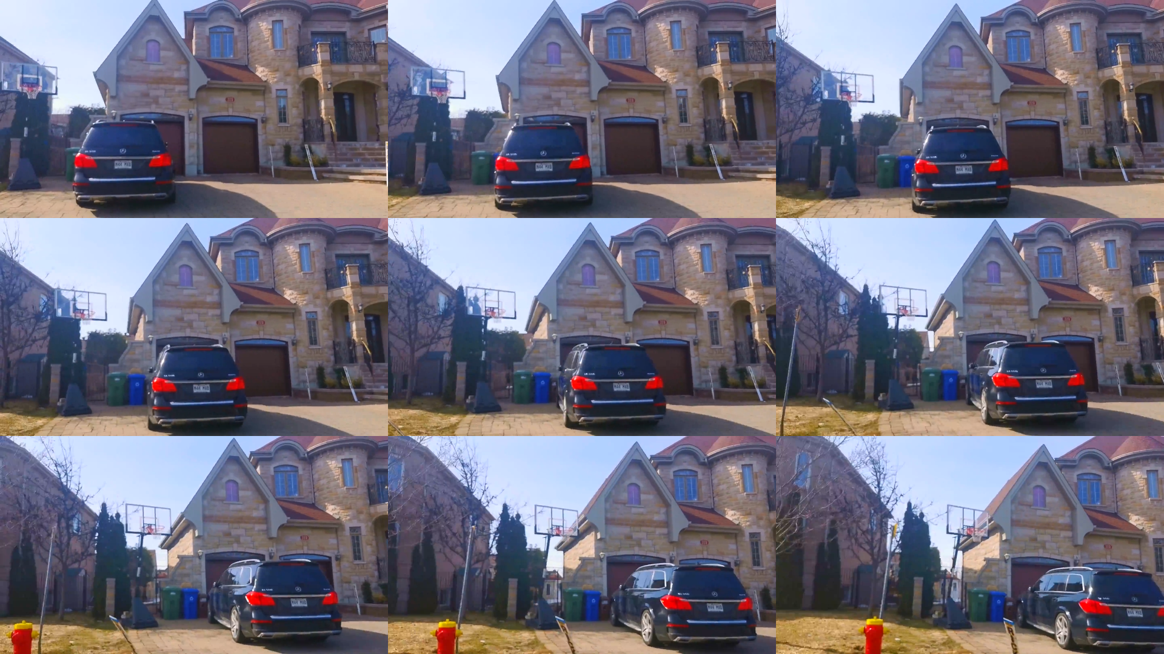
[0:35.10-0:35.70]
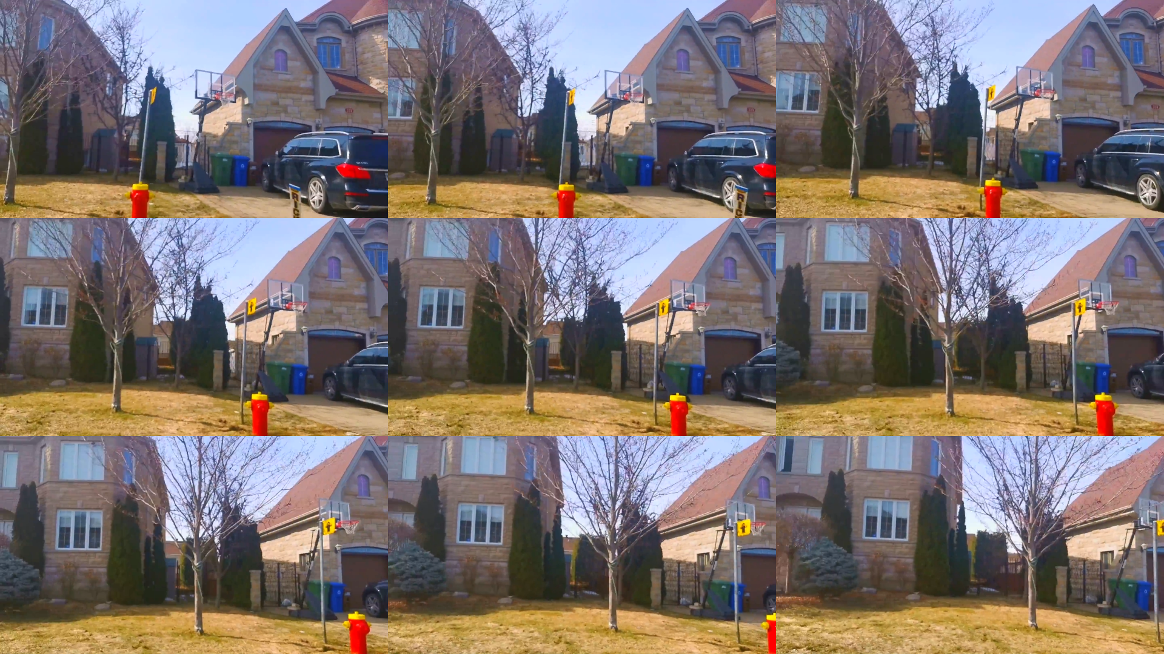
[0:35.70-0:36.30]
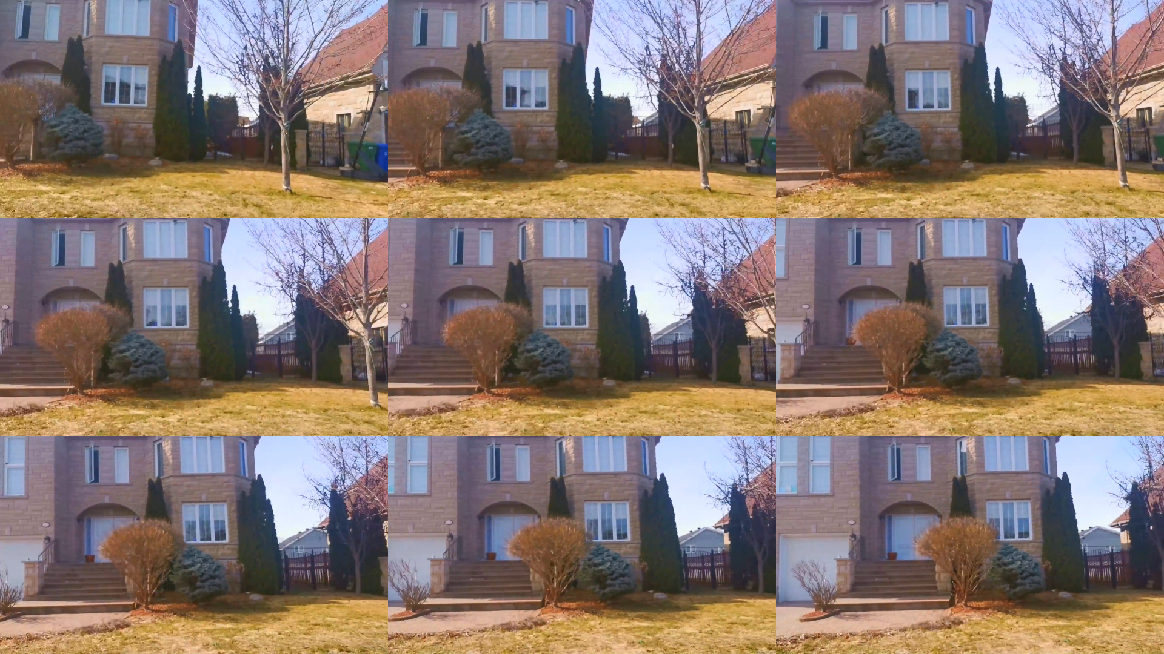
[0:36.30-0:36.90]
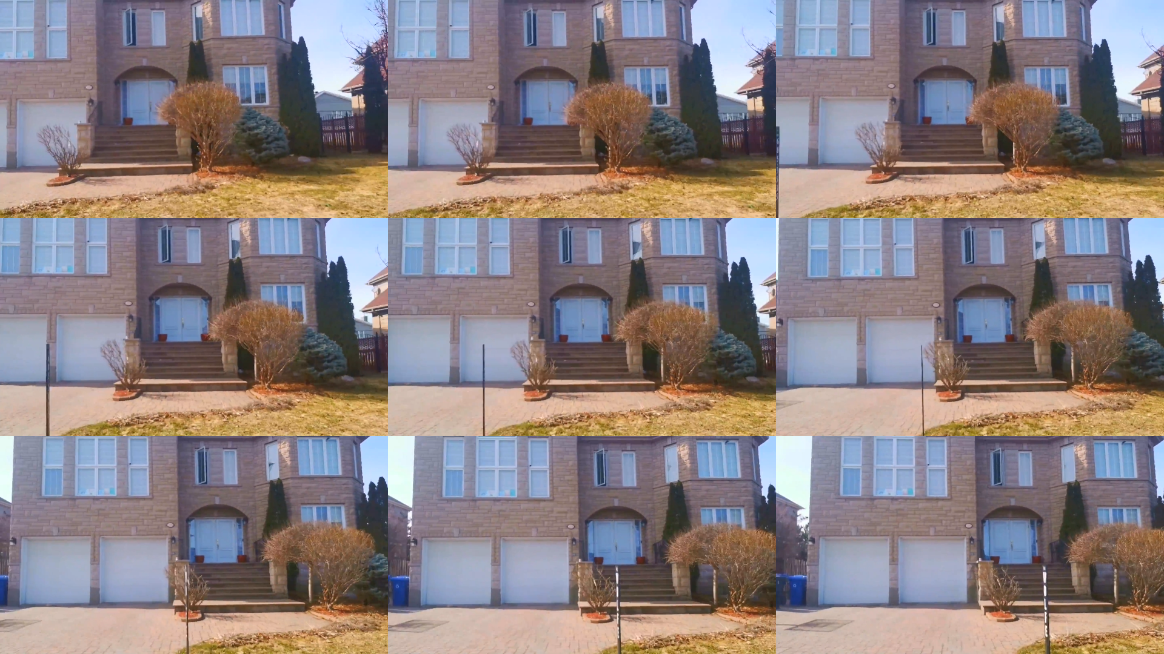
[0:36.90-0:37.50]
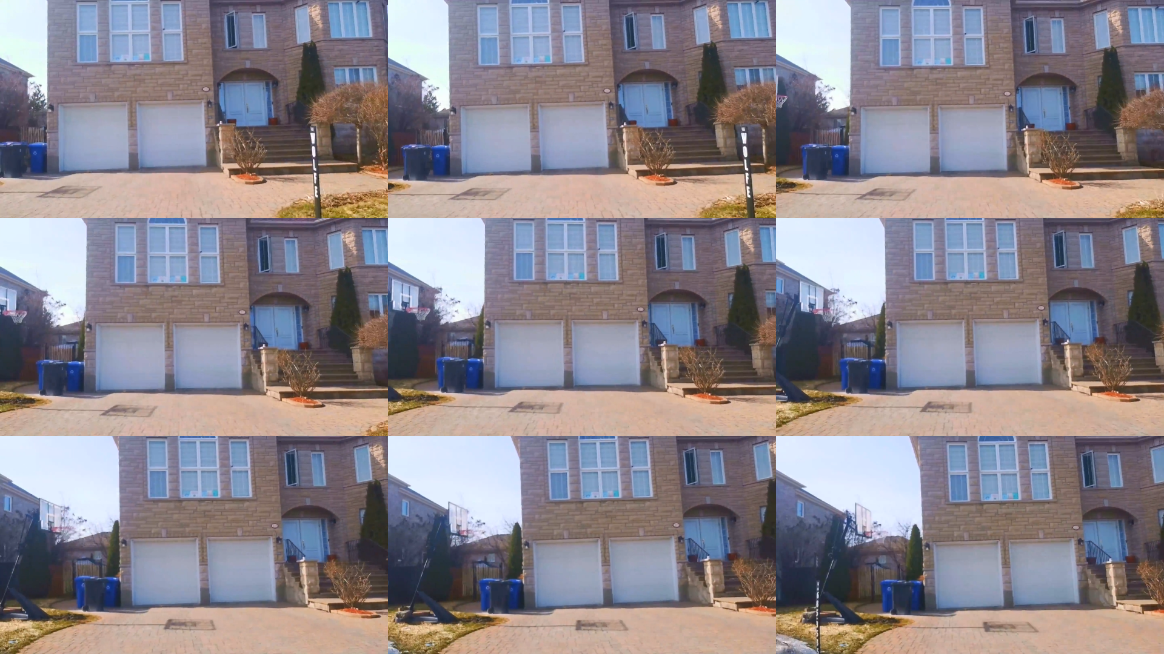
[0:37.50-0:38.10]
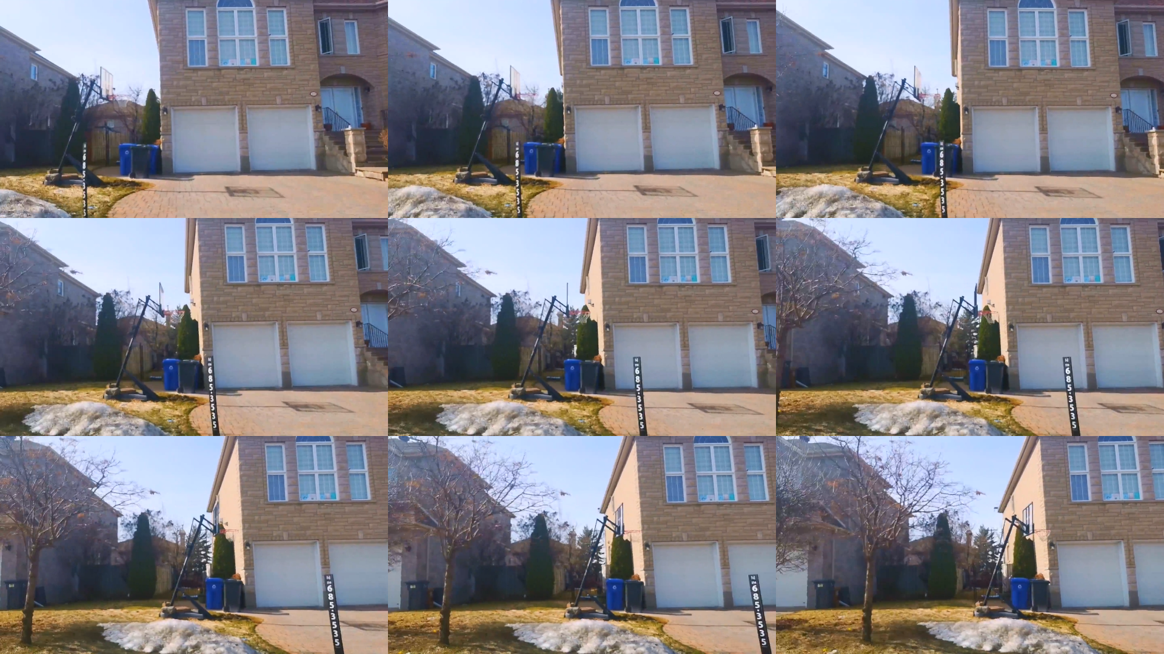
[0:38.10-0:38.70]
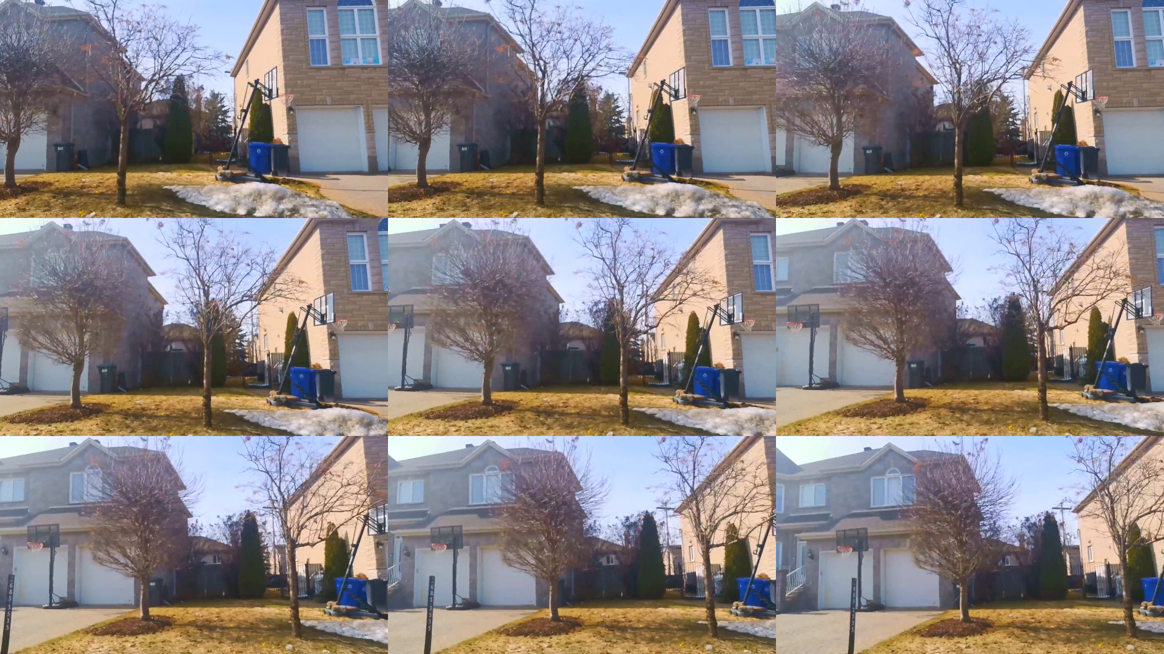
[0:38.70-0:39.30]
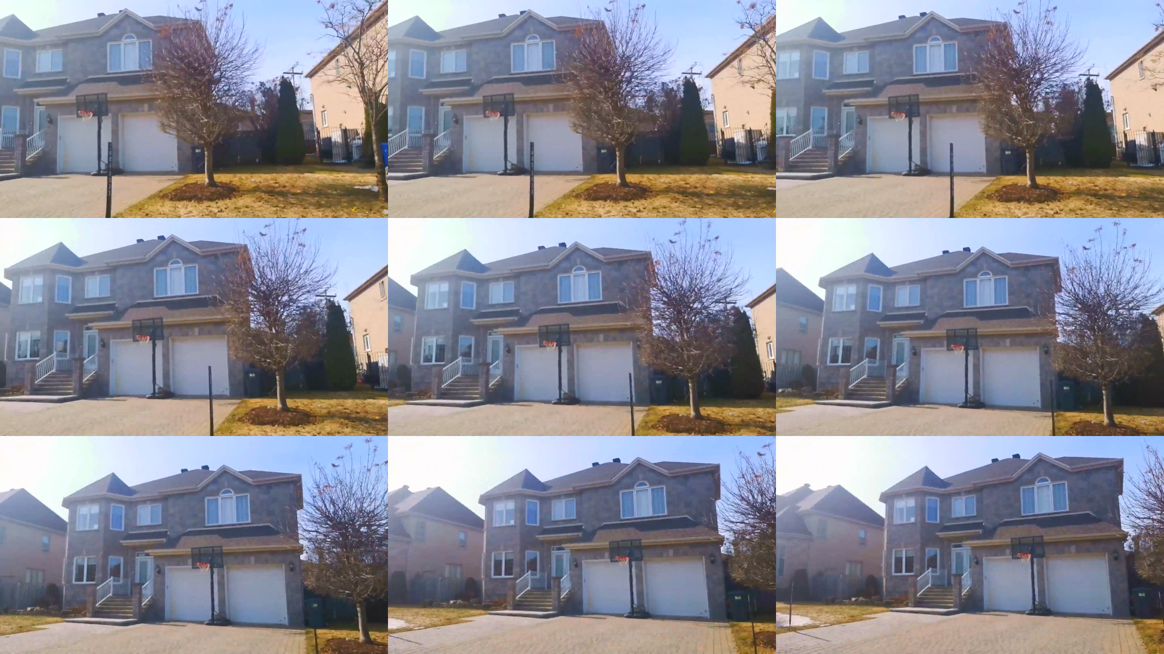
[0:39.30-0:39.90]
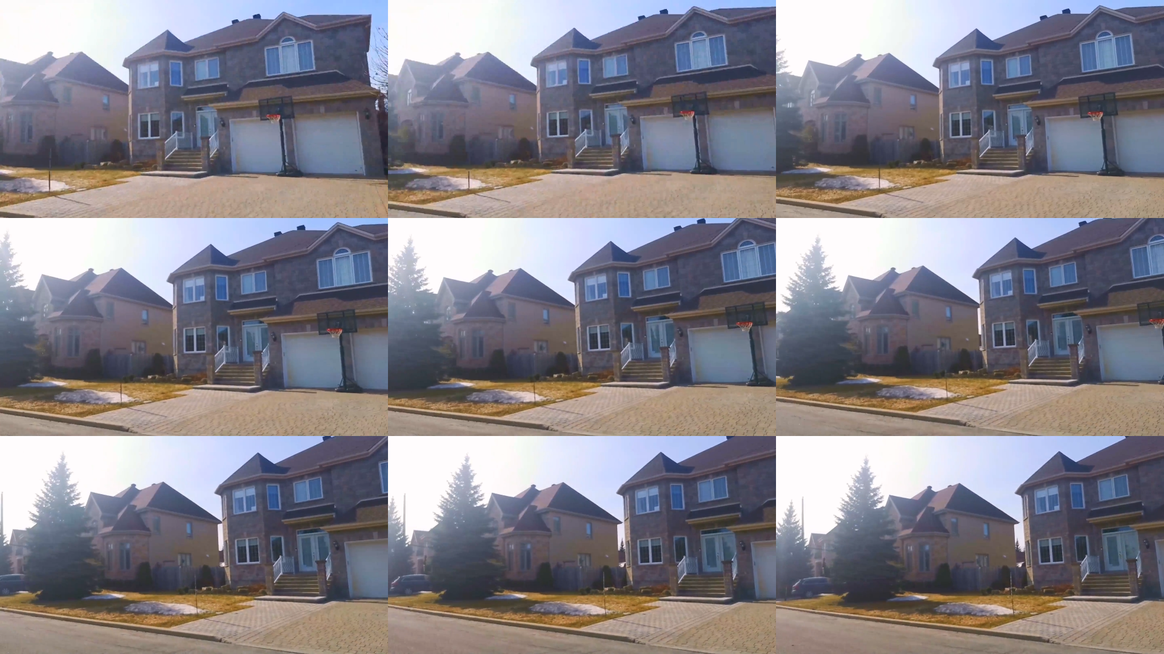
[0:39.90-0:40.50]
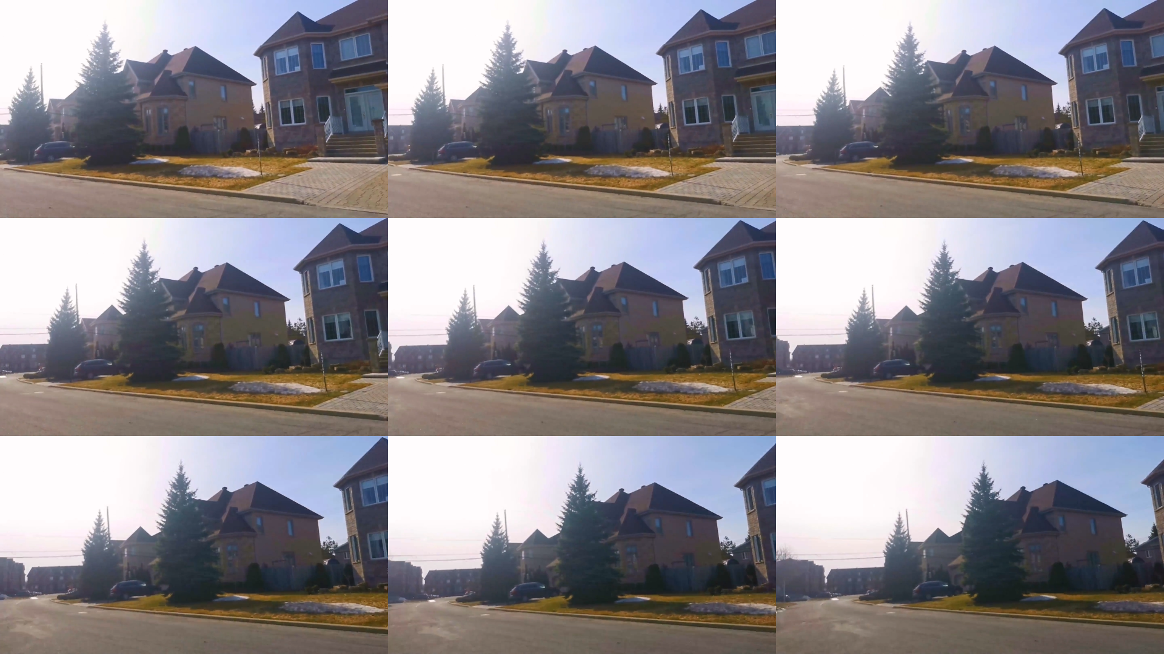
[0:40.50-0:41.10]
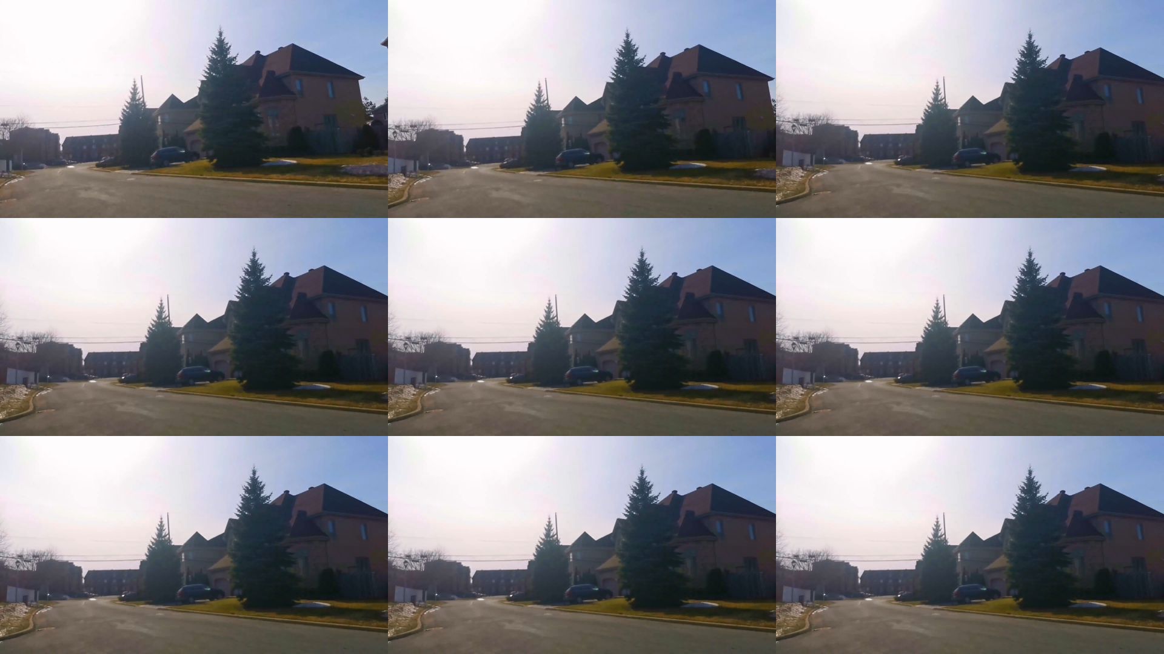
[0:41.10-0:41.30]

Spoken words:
(no speaker visible)